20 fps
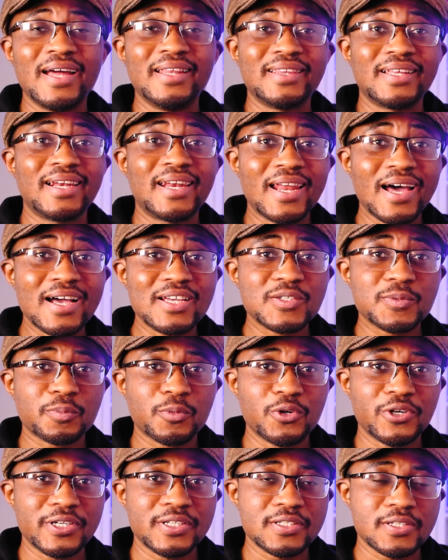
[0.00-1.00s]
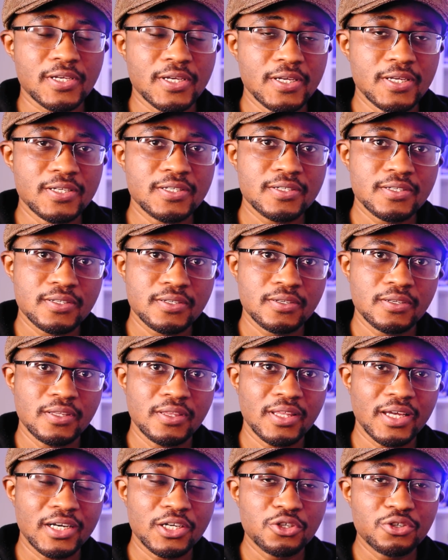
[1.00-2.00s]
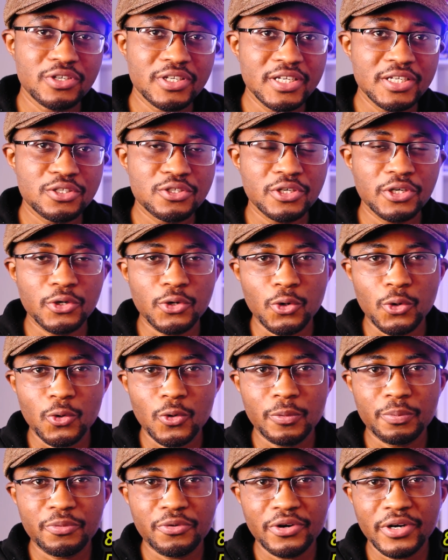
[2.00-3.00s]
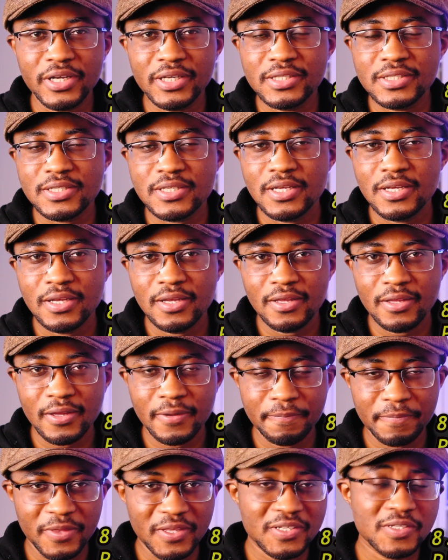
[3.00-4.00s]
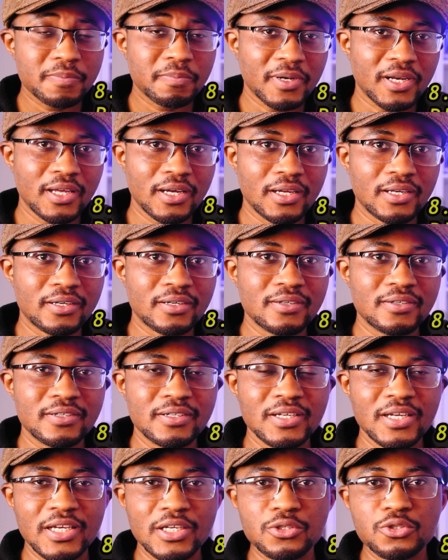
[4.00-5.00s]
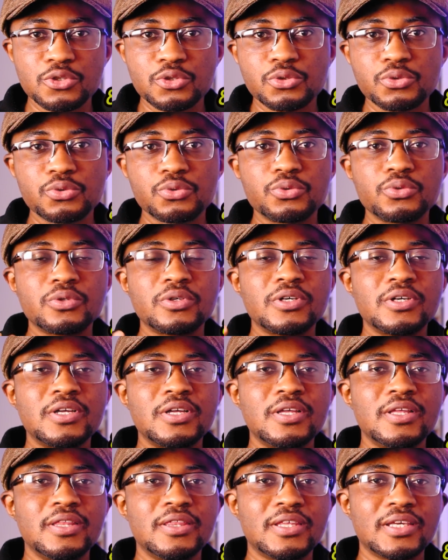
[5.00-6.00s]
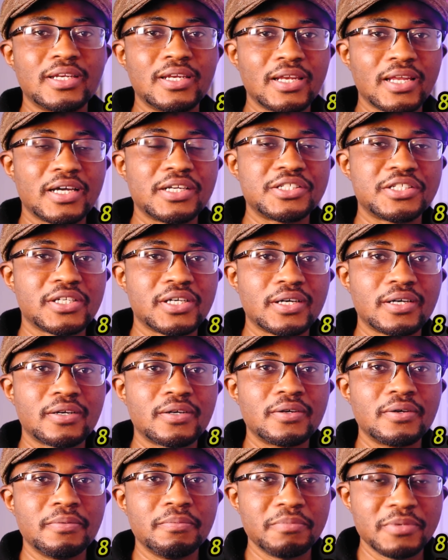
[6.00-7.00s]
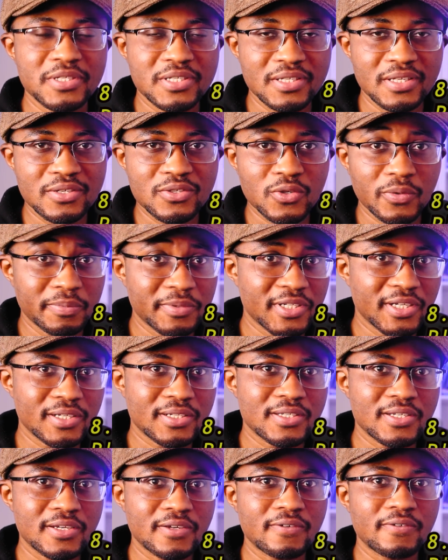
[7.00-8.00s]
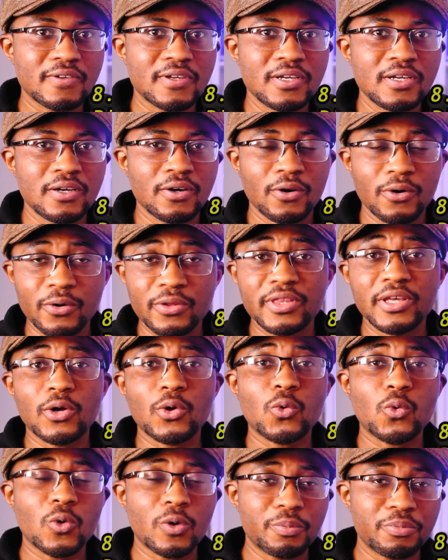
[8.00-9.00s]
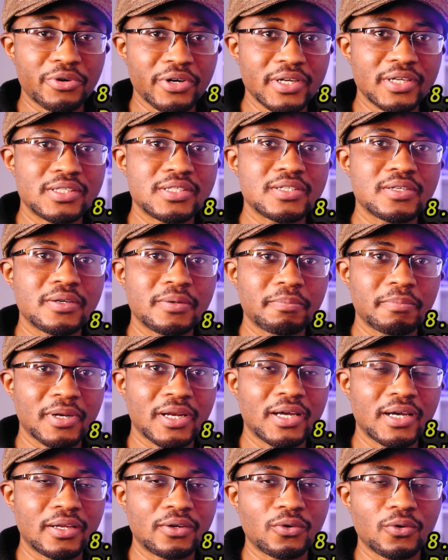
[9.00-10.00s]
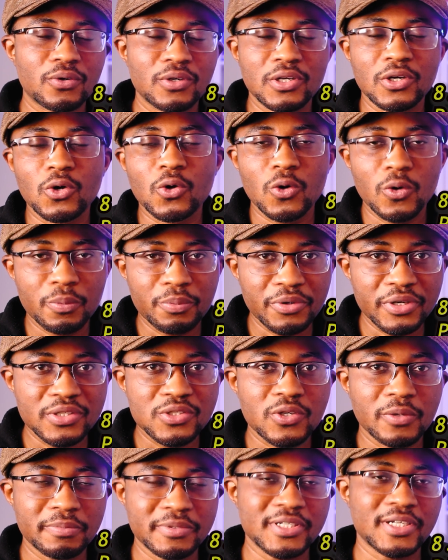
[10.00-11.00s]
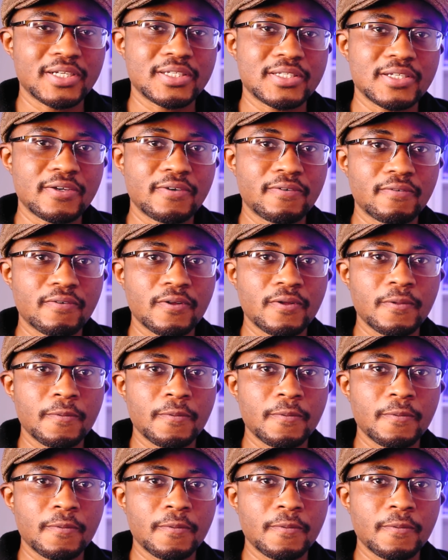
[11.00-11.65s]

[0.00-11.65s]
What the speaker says: And the last point is that you need to incorporate this plan into the larger business objective or the corporate plan or the corporate objective.